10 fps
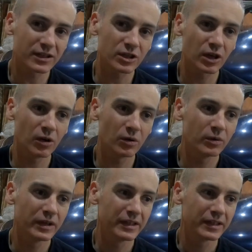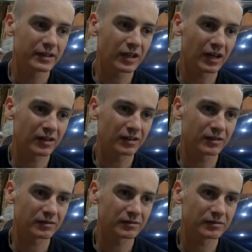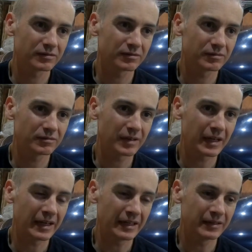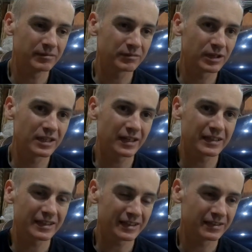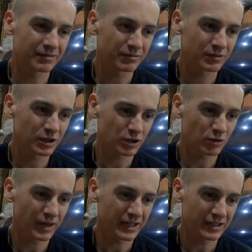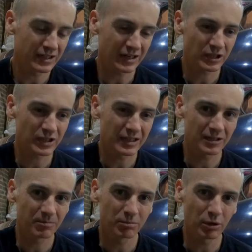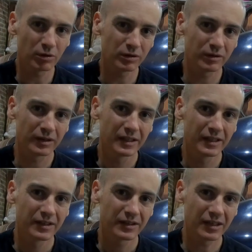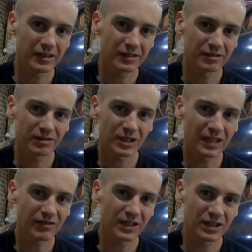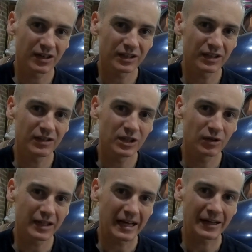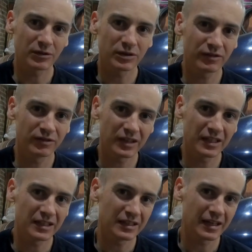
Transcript: so they're designed in such a way that you actually need to pull the entire CV joint out of the